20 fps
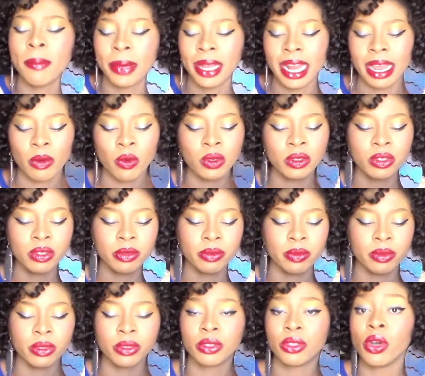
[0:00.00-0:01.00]
but I
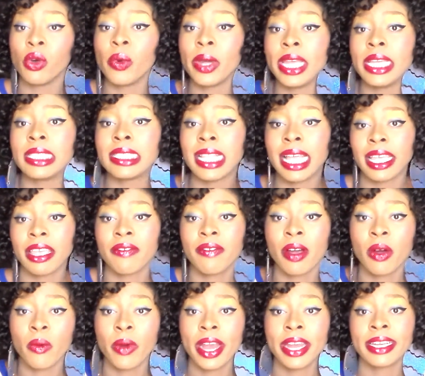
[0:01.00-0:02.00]
won't do it. Like
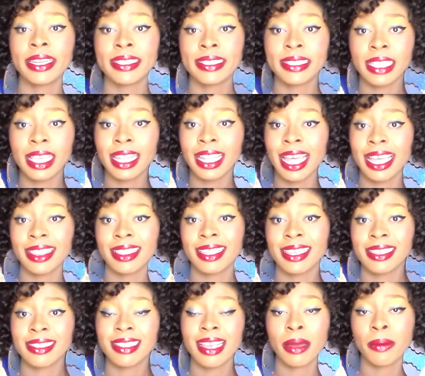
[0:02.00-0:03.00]
if I'm wearing this hair like
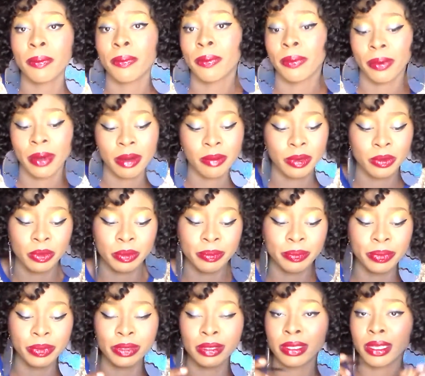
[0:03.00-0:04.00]
this, I probably
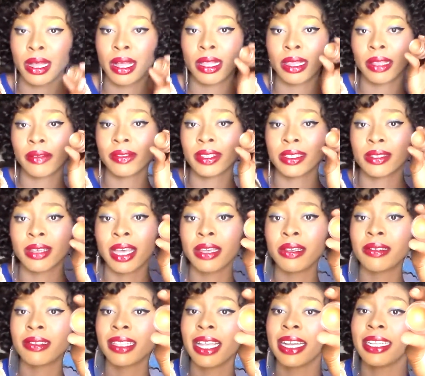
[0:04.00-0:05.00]
won't put all of this.
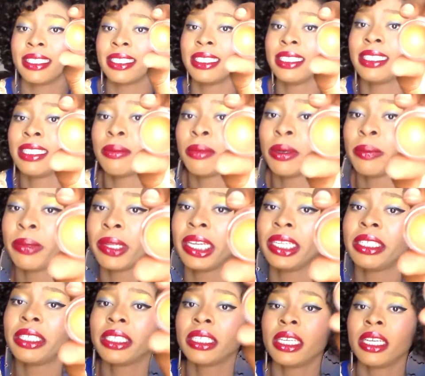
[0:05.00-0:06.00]
I use like the demo
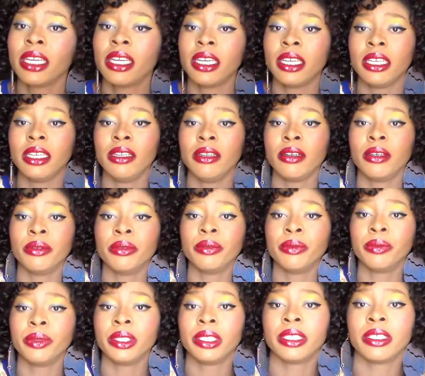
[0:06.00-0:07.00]
blend, you know,
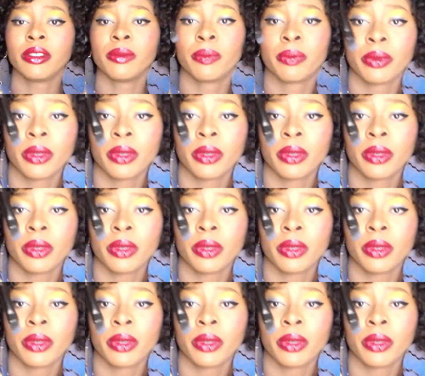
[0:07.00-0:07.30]
with this